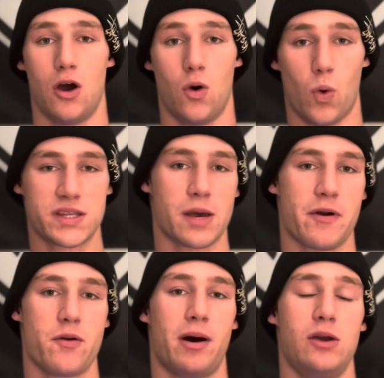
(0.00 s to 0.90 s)
What's up,
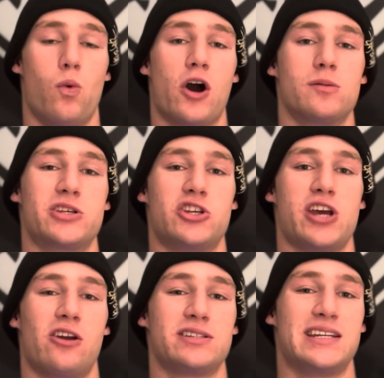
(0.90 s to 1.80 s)
everybody? Welcome to the
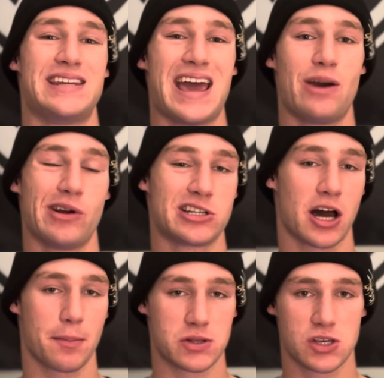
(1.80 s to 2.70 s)
channel. And today we are
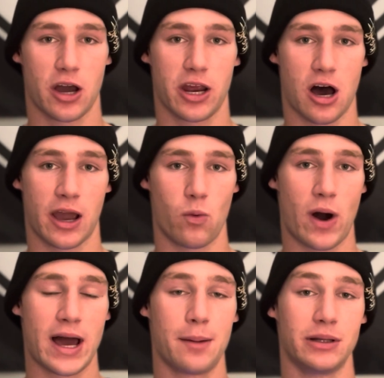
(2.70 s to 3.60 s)
talking about Song Yadong and
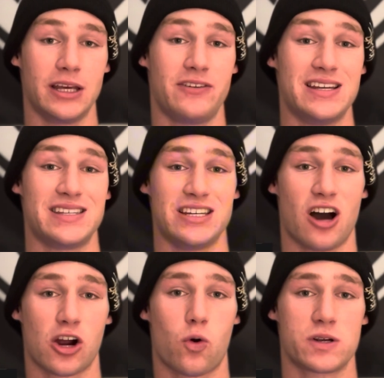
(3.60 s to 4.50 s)
why I believe he's the
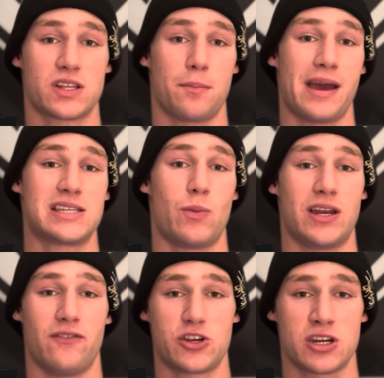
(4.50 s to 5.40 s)
dark horse of the bantamweight
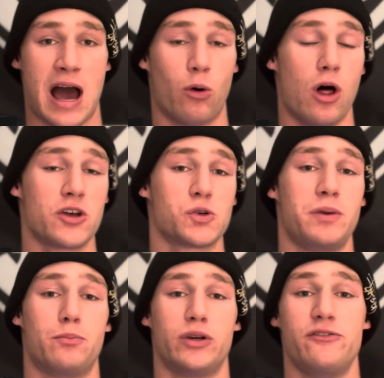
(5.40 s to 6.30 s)
division. I will also be
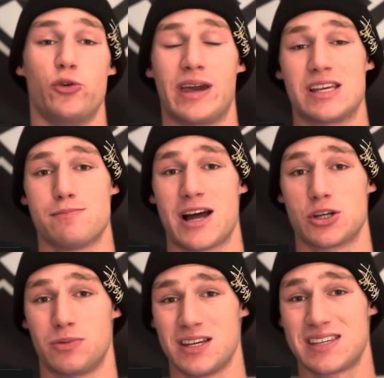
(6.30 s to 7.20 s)
previewing his
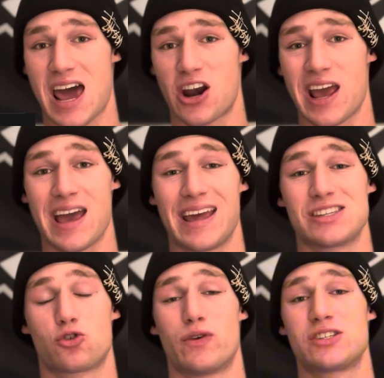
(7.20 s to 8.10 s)
matchup this Saturday
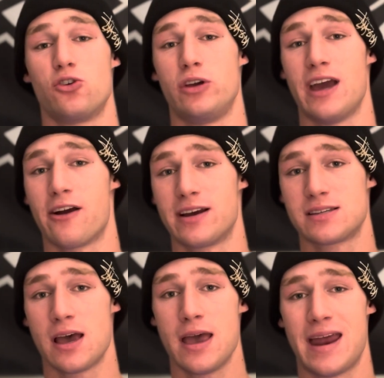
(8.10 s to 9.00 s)
against Gutierrez
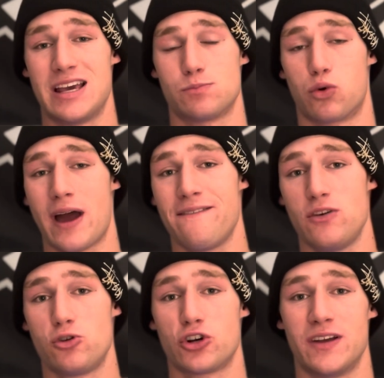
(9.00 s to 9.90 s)
and his bright
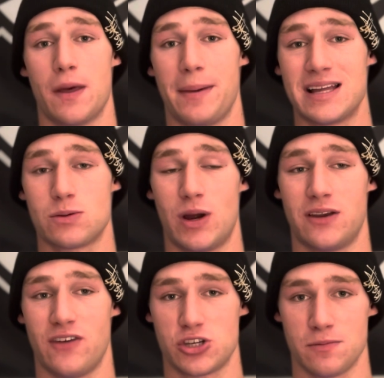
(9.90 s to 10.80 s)
future in the bantamweight
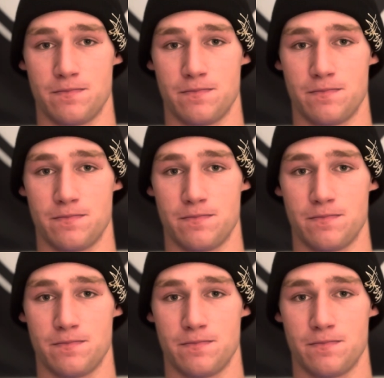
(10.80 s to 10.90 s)
division.